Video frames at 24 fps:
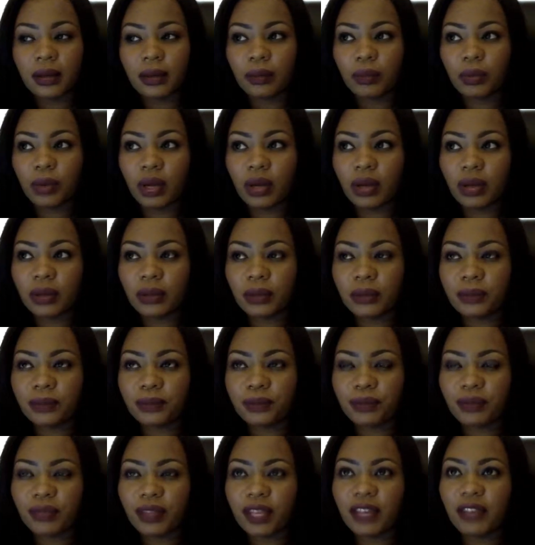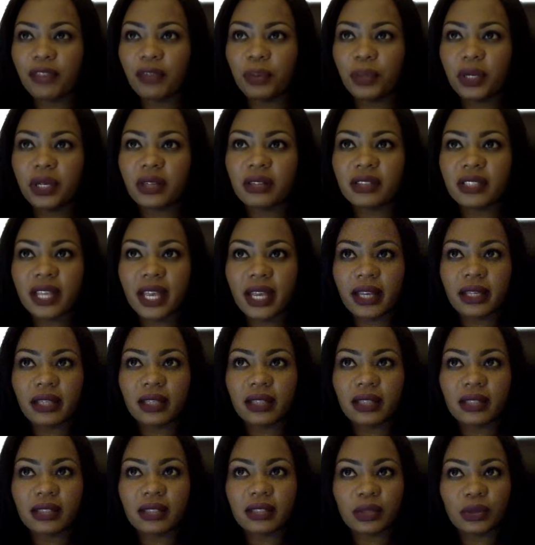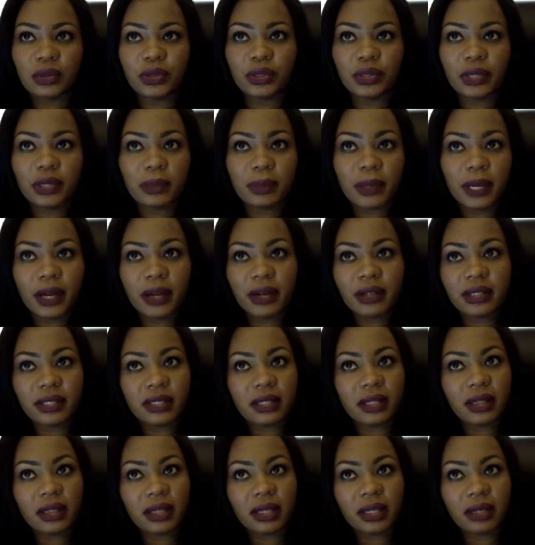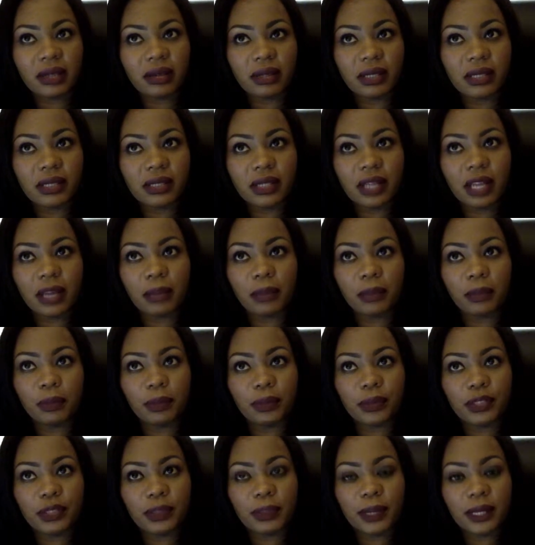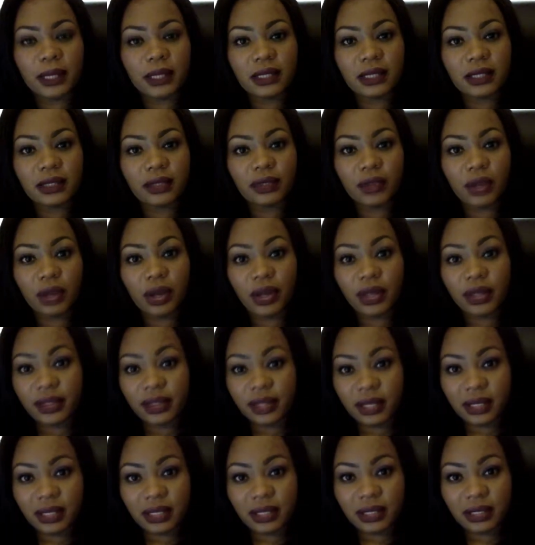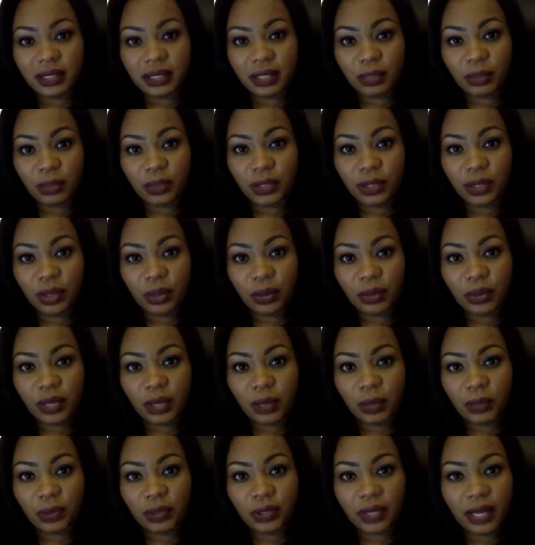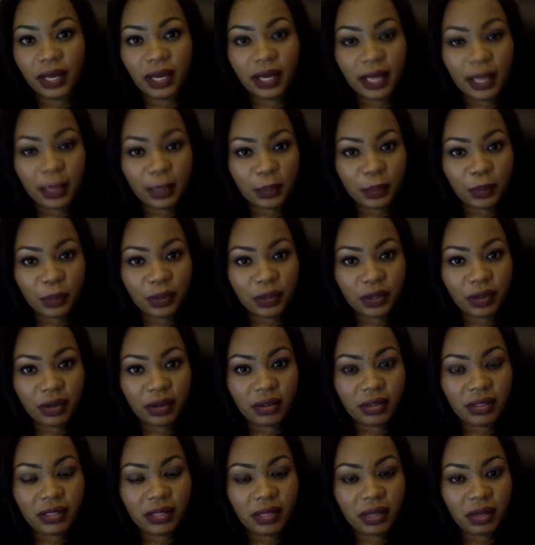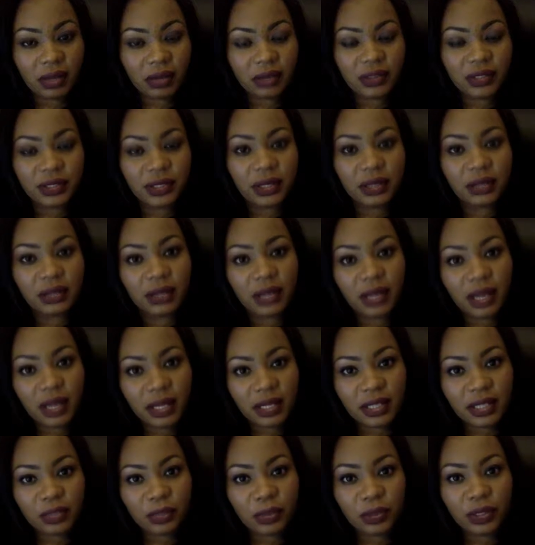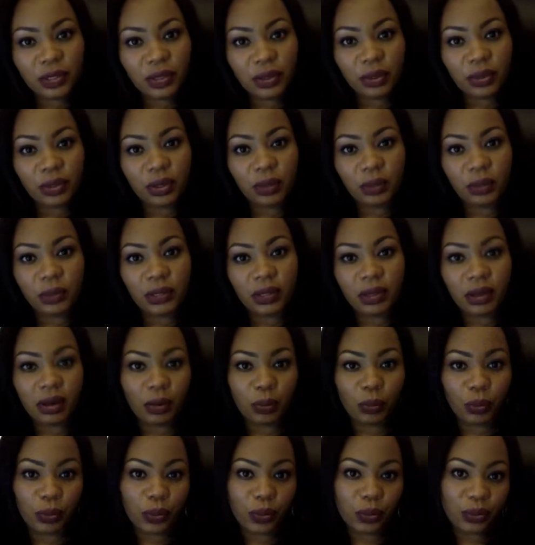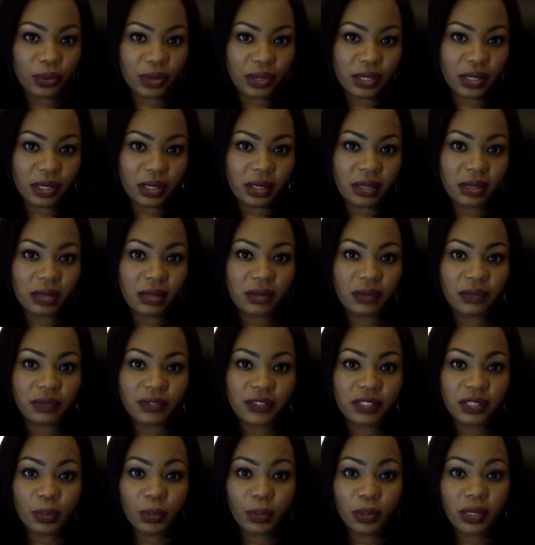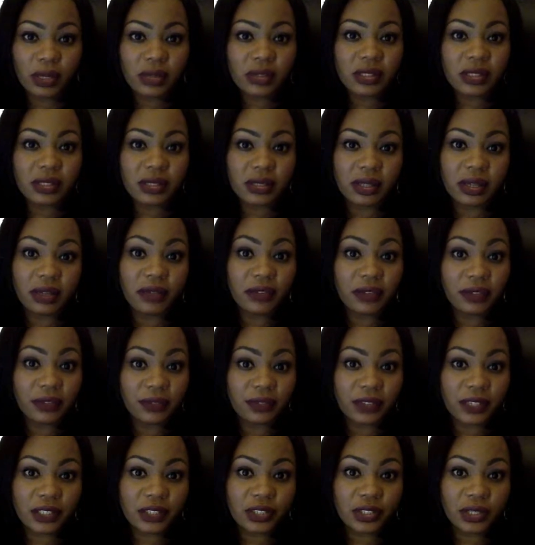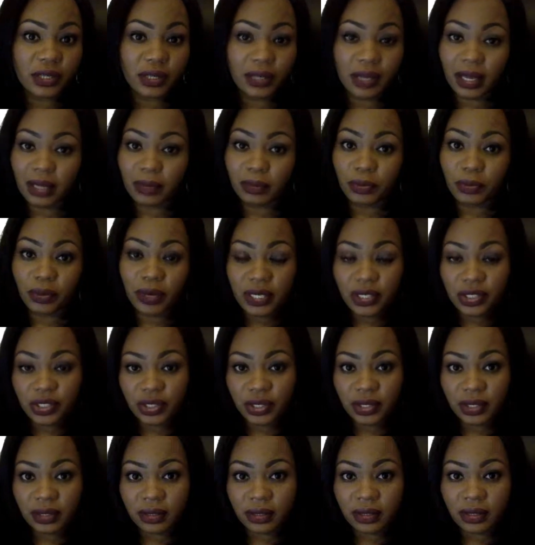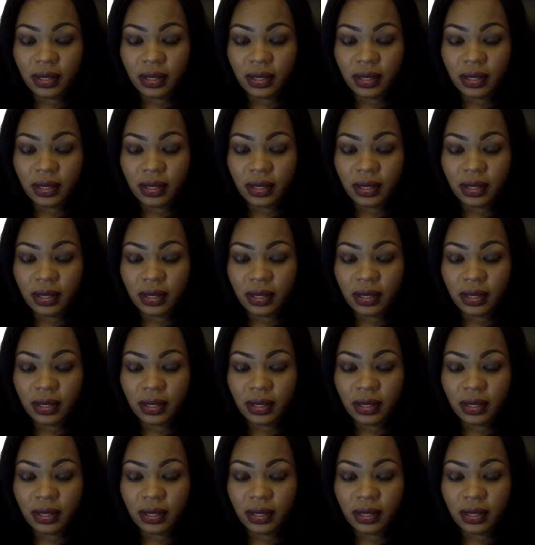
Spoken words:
Well, if we are taking a social comparison theory type of perspective on things, then we know that we're not happy with ourselves unless we know that we are worthy of someone else's love and affection and admiration.